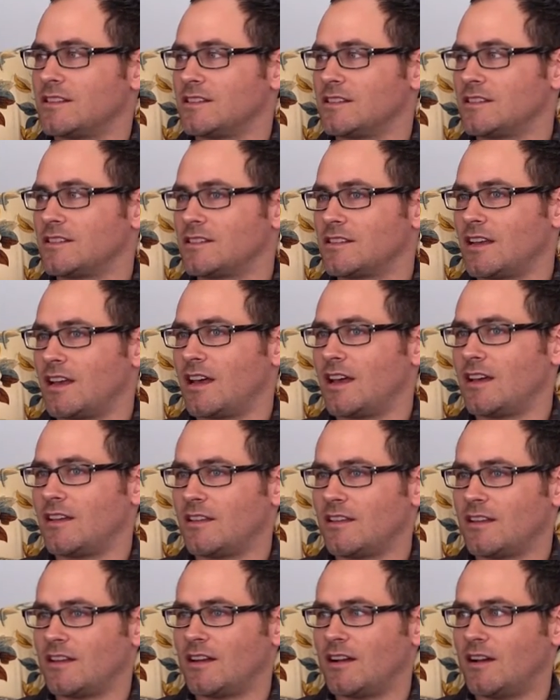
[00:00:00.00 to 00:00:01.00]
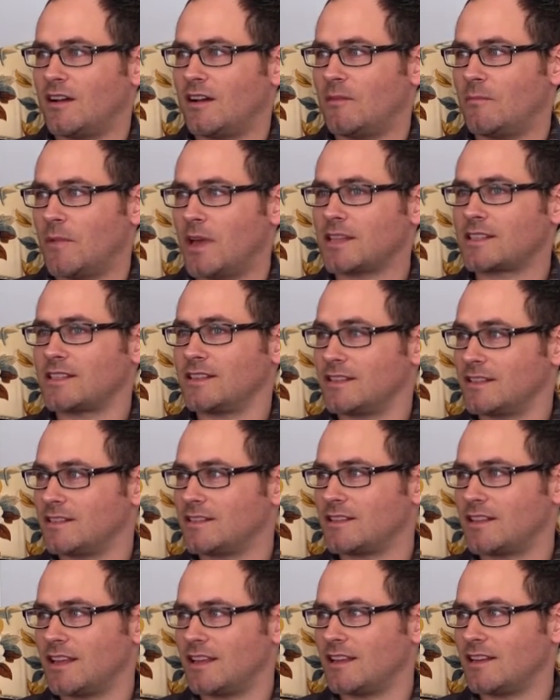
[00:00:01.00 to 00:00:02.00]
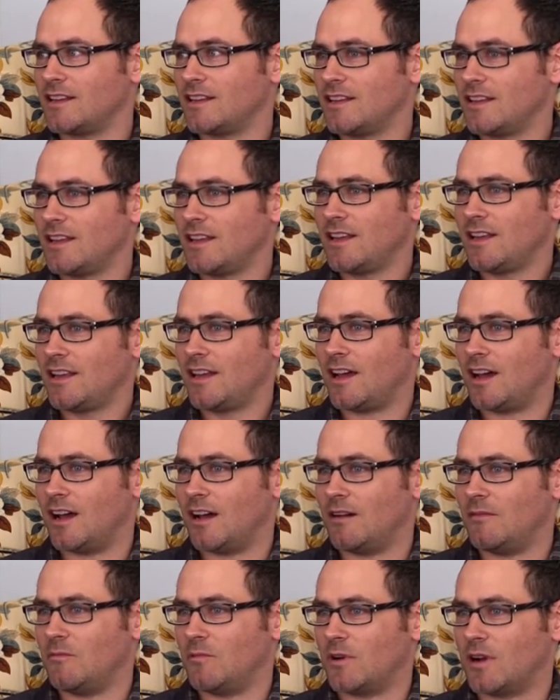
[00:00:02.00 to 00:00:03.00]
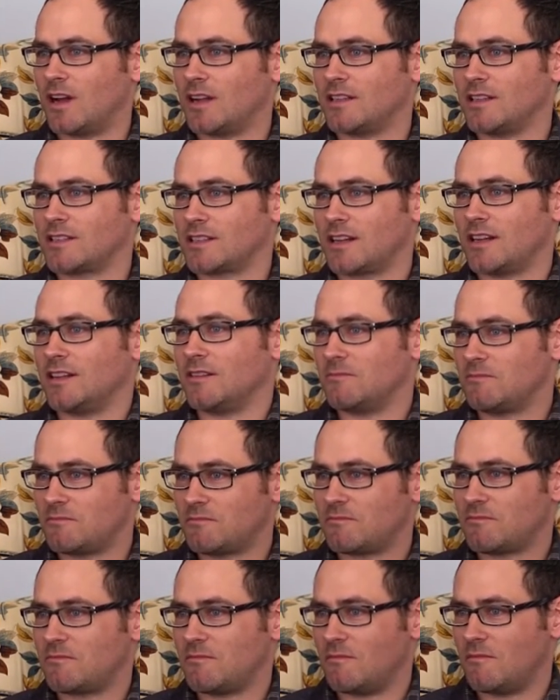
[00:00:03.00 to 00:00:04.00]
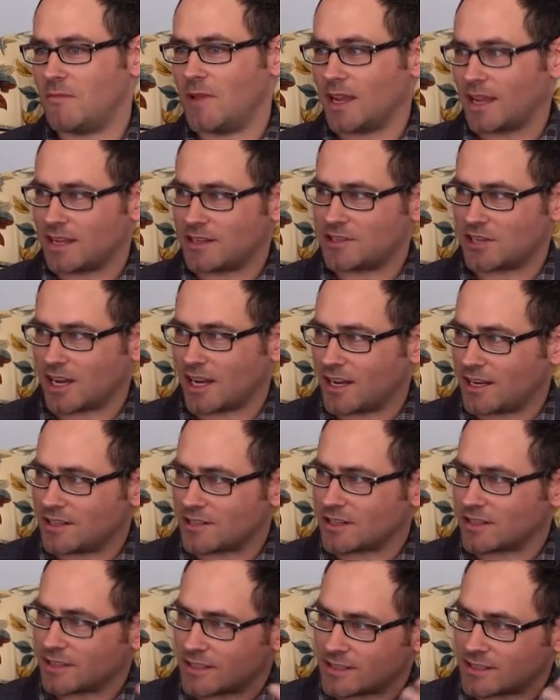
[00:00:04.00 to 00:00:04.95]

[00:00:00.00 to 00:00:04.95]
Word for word: is a message that we're not just going to make a change on